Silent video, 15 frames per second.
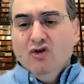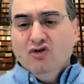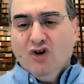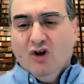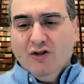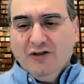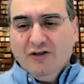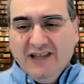
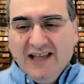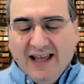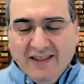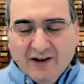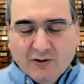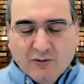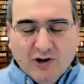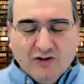So the
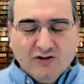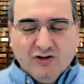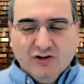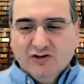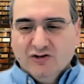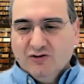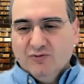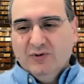other
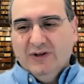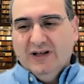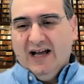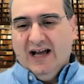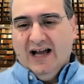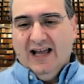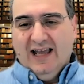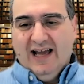questions
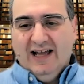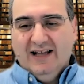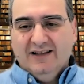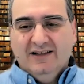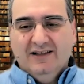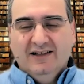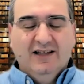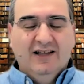I had
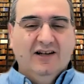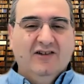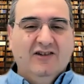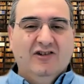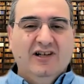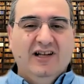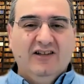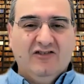here
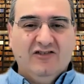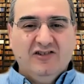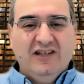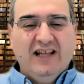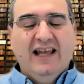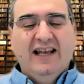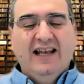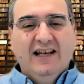is, let's
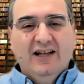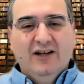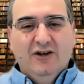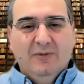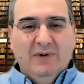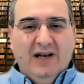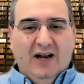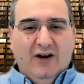stay a little
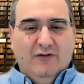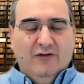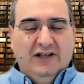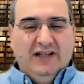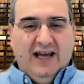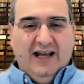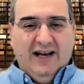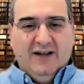bit out of the
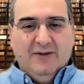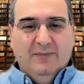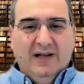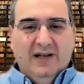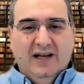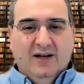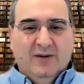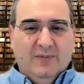direct
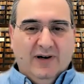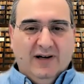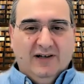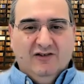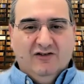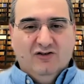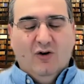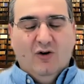medical
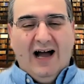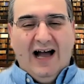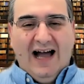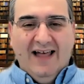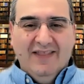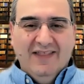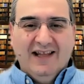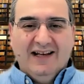practice. So
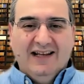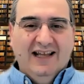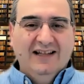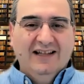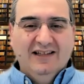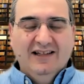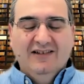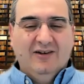other
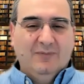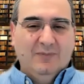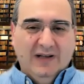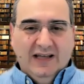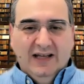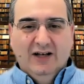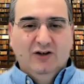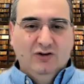entities are
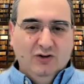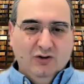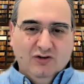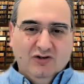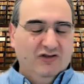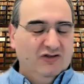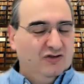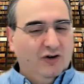beginning to use
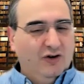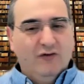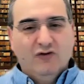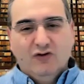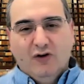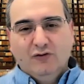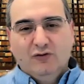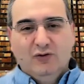this sort of
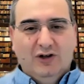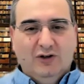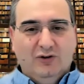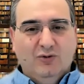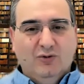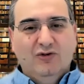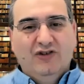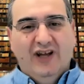software
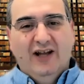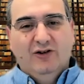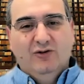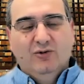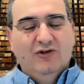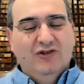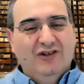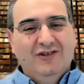tools, AI
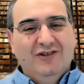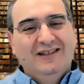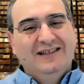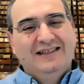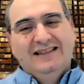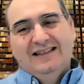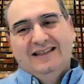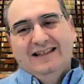tools in,
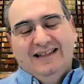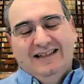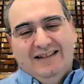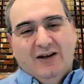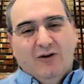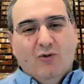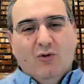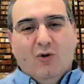let's
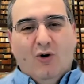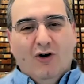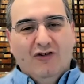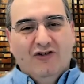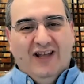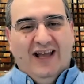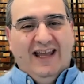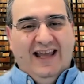say,
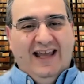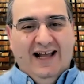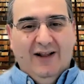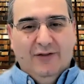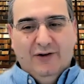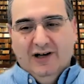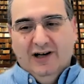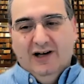
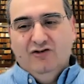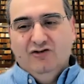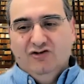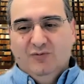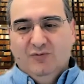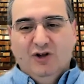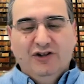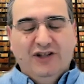quasi-health
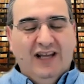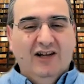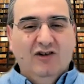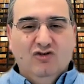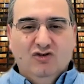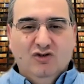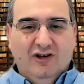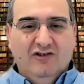relationships. So take
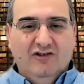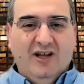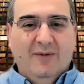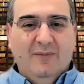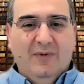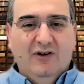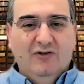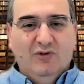insurance
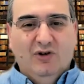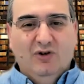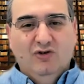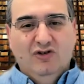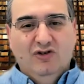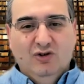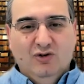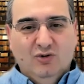companies for
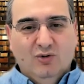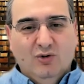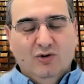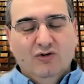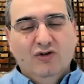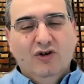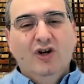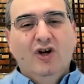using tools